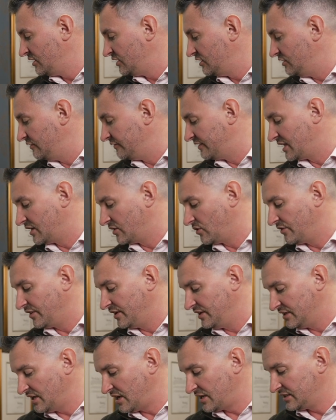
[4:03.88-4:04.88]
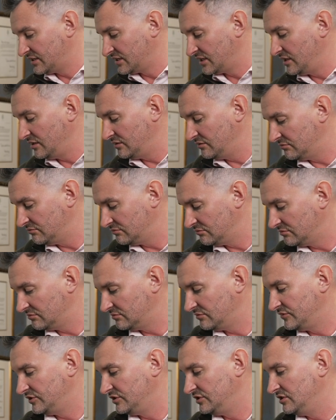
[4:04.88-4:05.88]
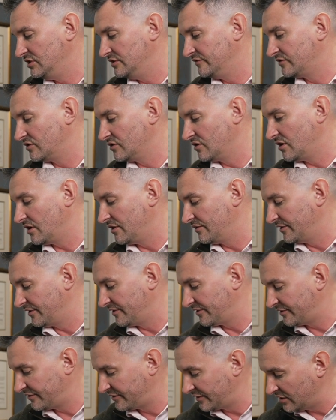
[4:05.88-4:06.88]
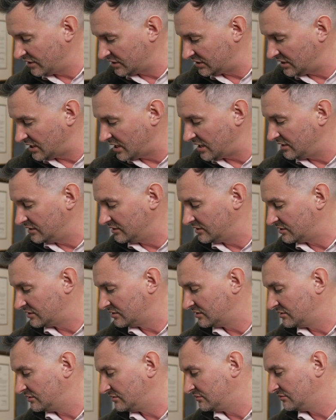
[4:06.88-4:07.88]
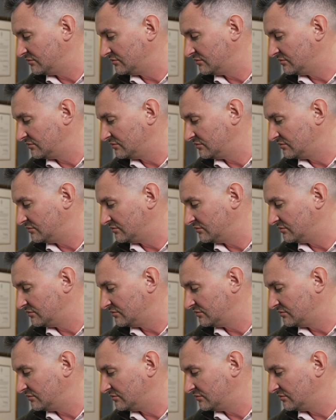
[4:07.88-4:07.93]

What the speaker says: you've then got the 19, you've got the 38,